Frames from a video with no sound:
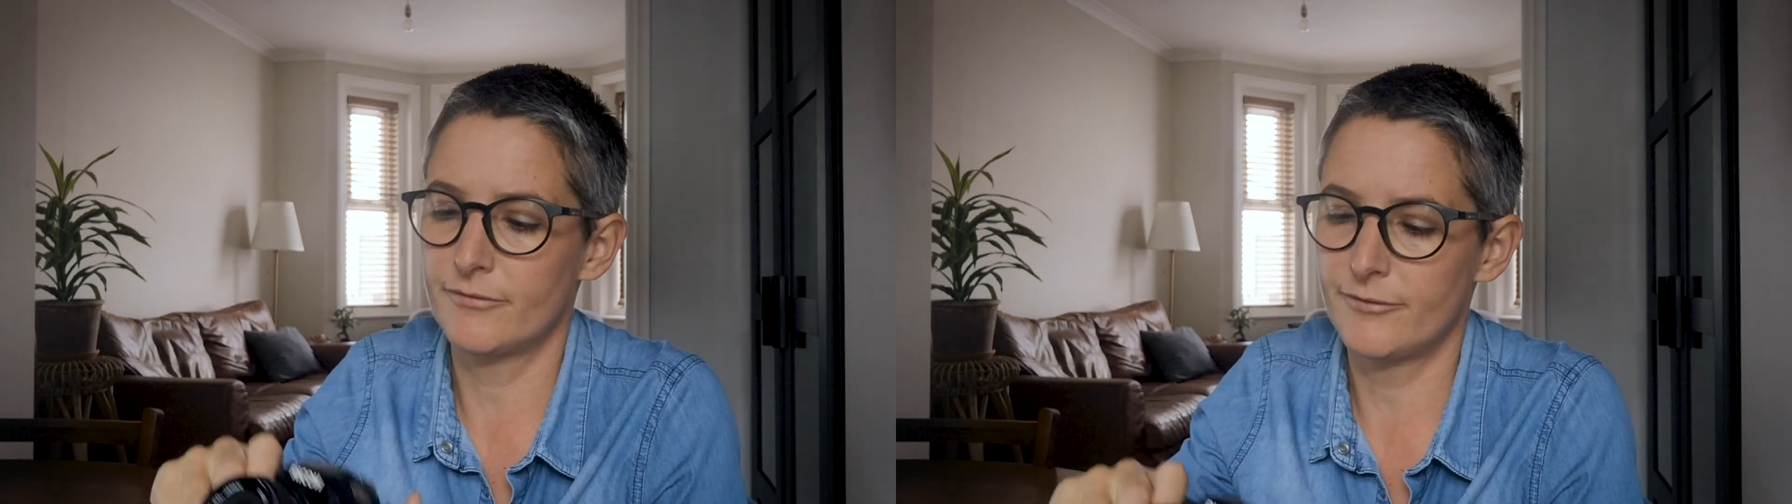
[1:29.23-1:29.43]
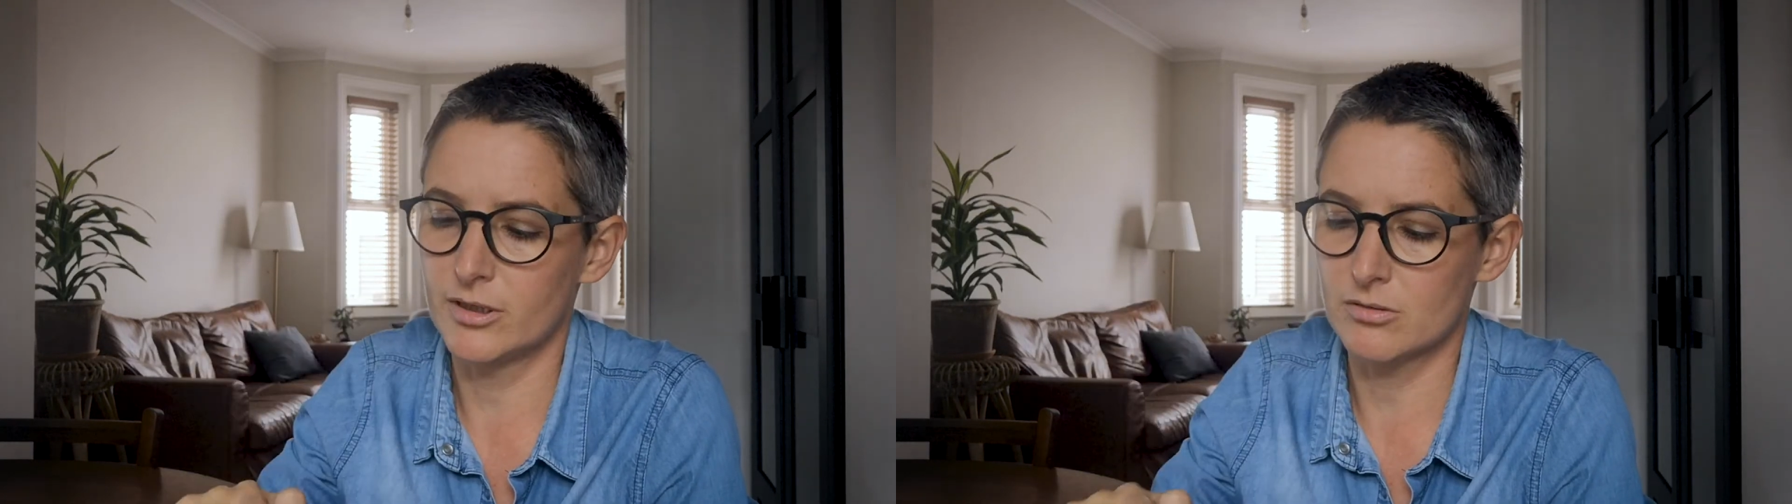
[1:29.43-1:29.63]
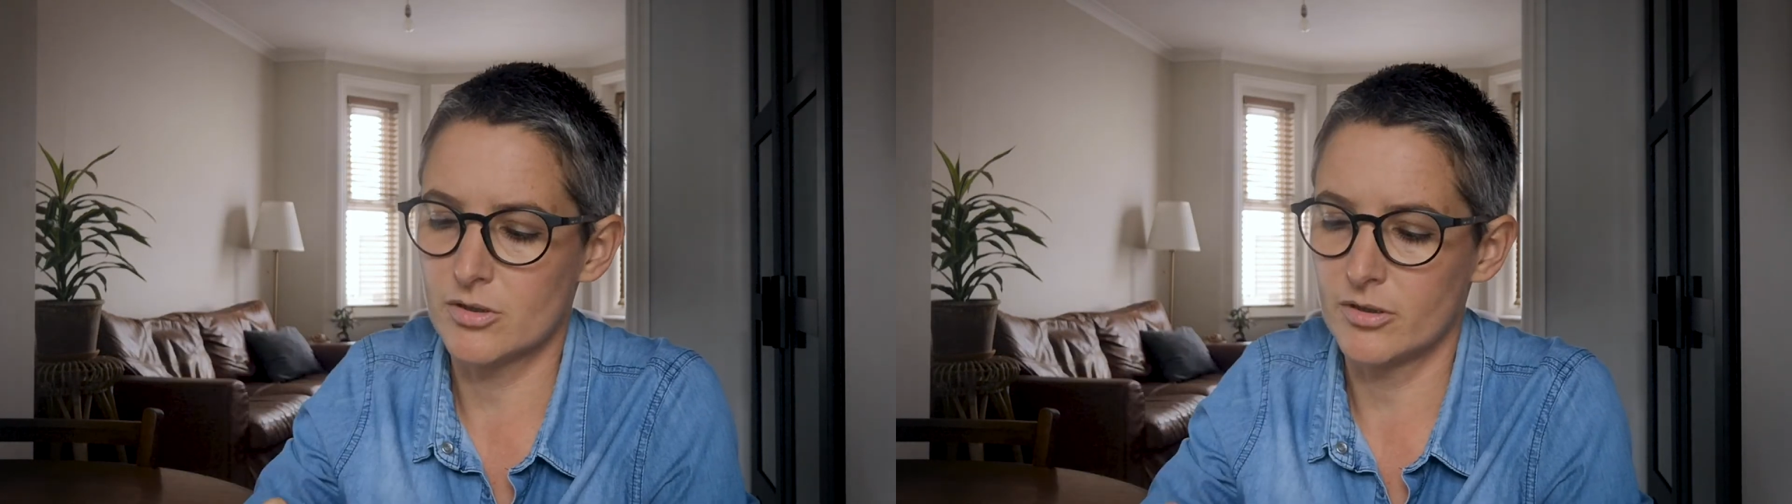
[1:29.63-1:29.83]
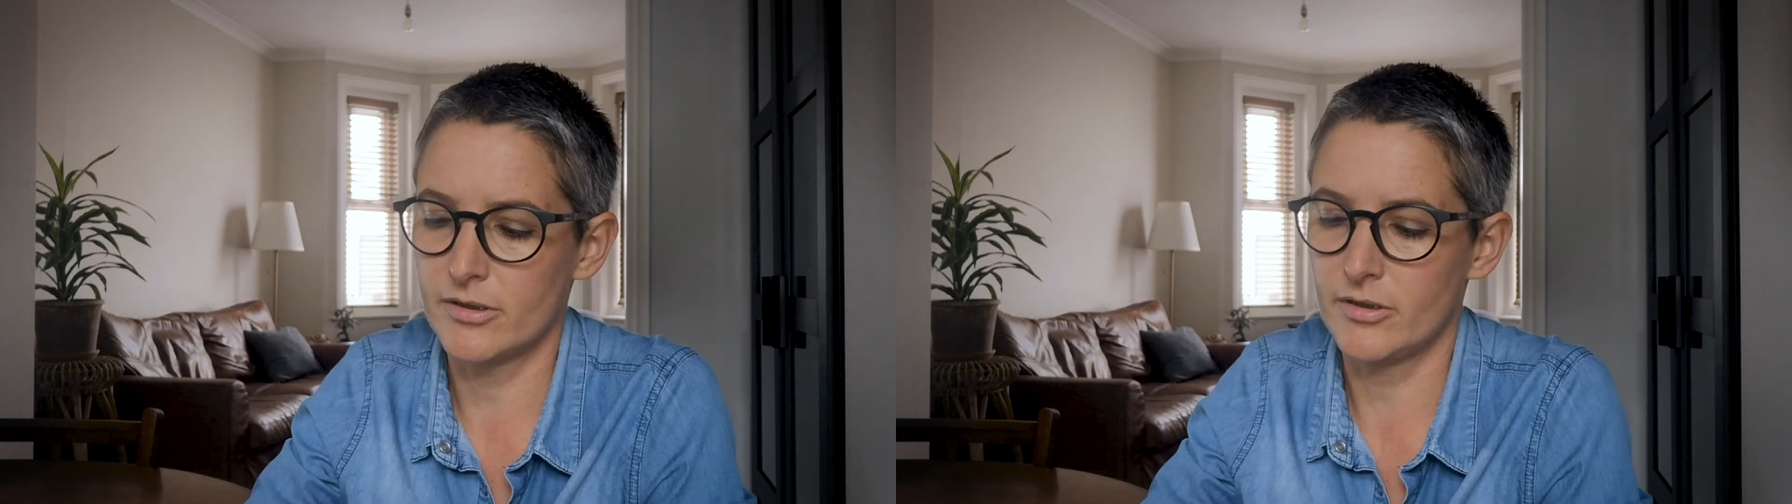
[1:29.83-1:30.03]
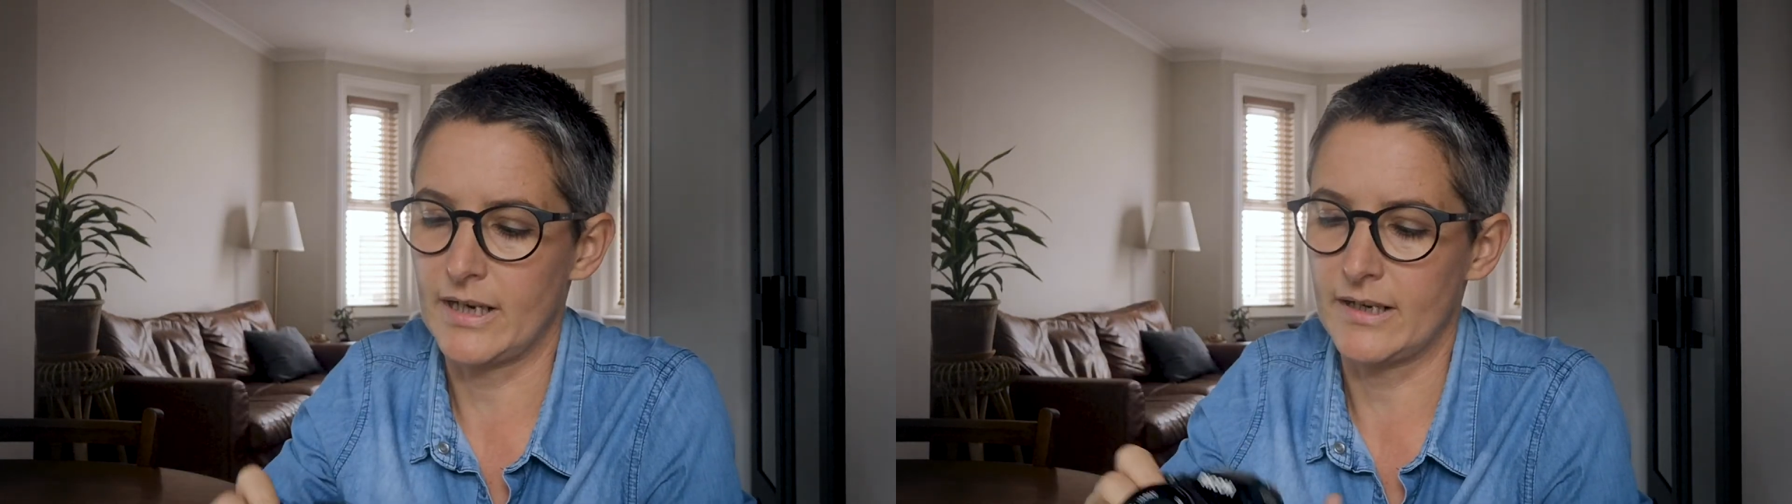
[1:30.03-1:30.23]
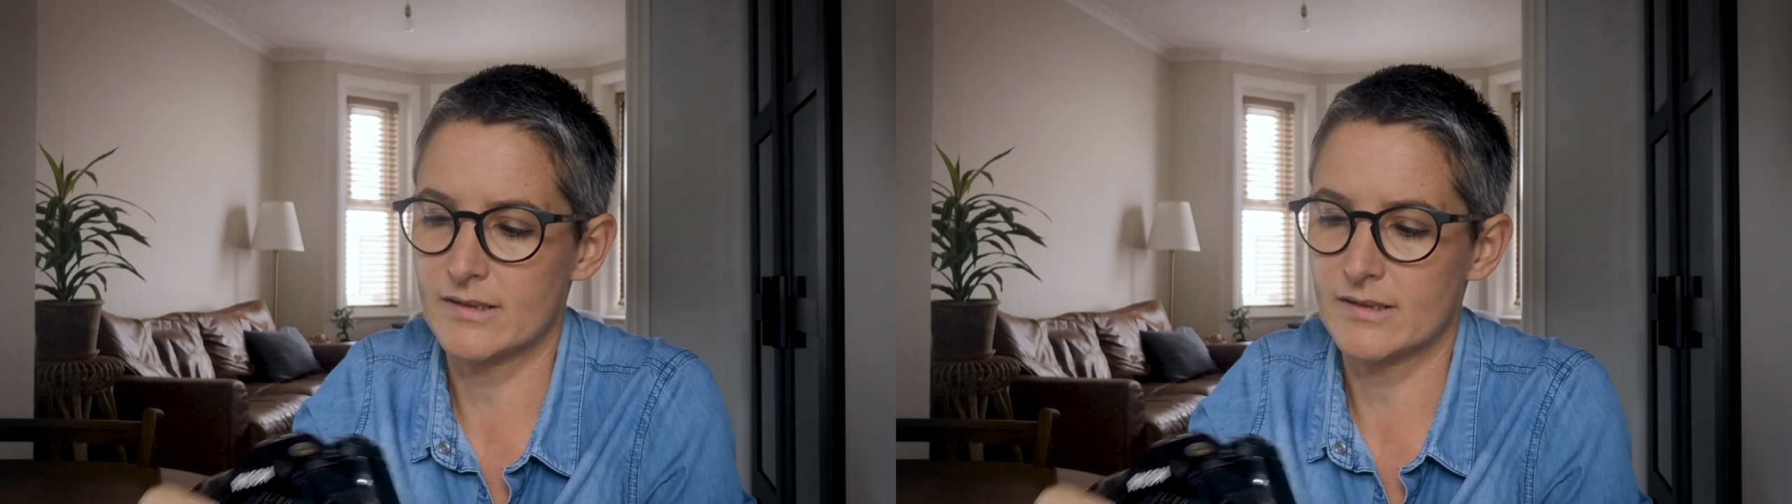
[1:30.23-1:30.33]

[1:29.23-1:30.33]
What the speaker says: It feels good in your hand.